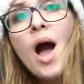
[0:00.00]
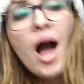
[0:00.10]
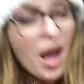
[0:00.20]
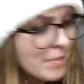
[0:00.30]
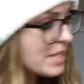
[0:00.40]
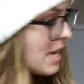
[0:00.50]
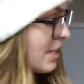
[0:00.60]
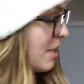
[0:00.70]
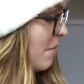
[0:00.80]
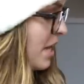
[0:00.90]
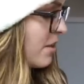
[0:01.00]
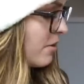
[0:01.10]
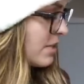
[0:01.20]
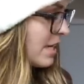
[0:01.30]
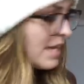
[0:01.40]
I'm excited to make
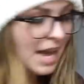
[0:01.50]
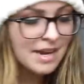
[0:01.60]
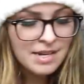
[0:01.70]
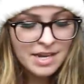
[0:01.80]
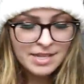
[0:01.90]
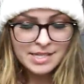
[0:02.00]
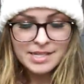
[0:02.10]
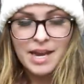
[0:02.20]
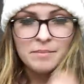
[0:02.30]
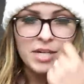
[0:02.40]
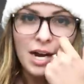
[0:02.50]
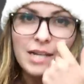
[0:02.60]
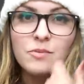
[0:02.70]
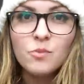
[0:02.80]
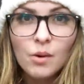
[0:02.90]
those again, and this time
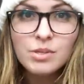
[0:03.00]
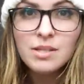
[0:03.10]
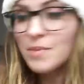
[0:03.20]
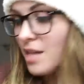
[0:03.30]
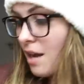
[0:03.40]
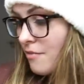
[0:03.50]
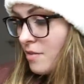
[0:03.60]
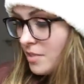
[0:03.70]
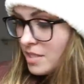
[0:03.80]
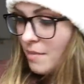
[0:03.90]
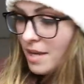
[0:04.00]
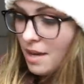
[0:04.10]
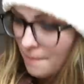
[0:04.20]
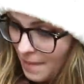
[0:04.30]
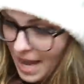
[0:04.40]
not roast them in the oven, but to make
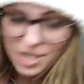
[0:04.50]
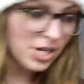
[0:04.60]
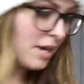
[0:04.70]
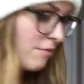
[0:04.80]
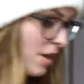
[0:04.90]
a mash out of